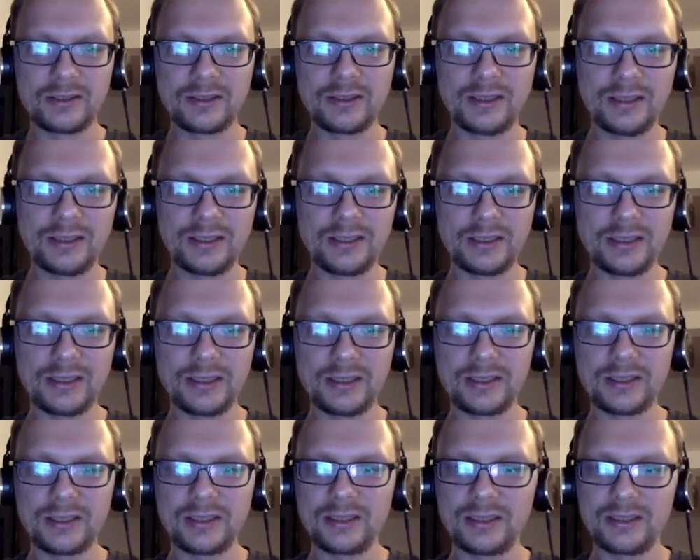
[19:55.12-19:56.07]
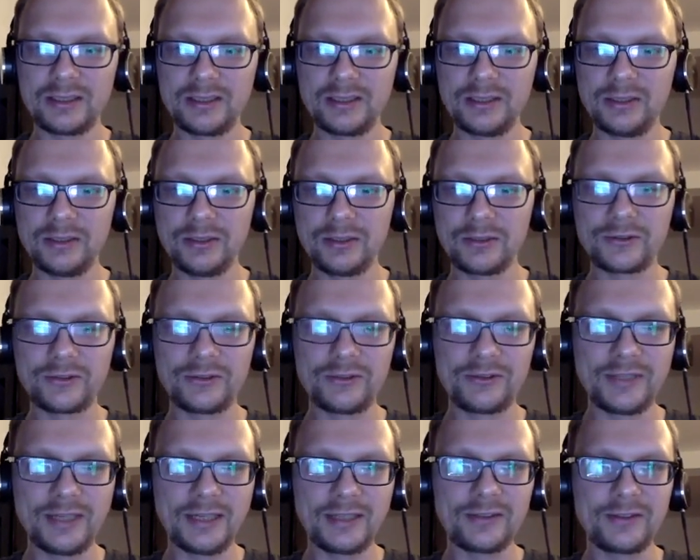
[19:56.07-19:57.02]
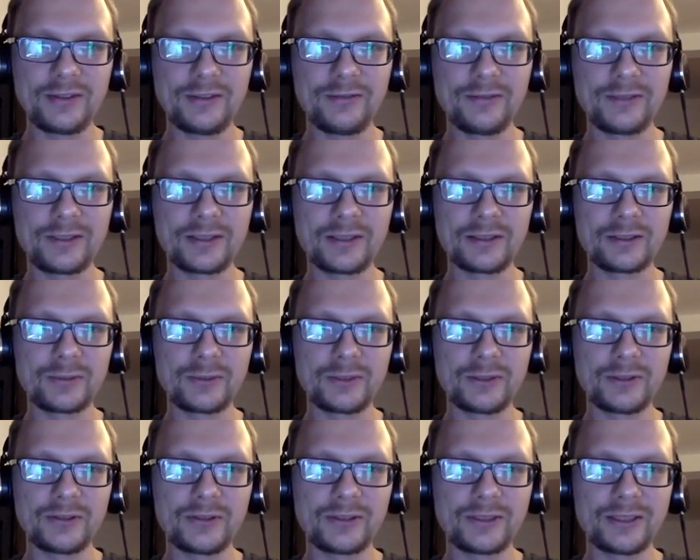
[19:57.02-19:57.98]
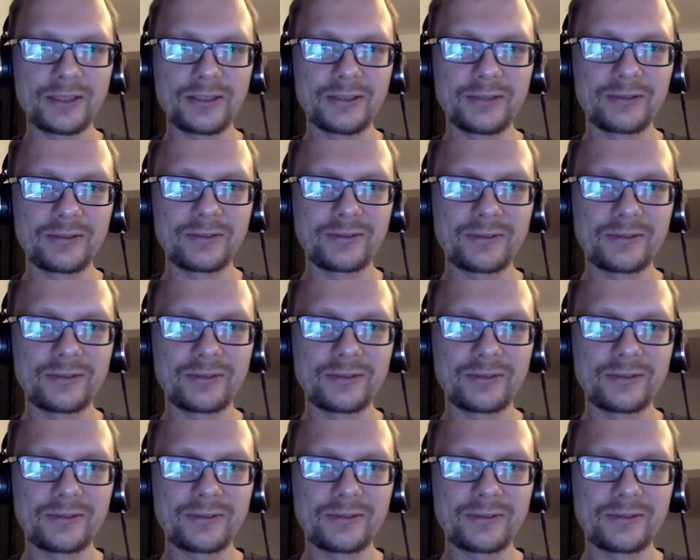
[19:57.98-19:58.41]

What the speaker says: not that difficult once you kind of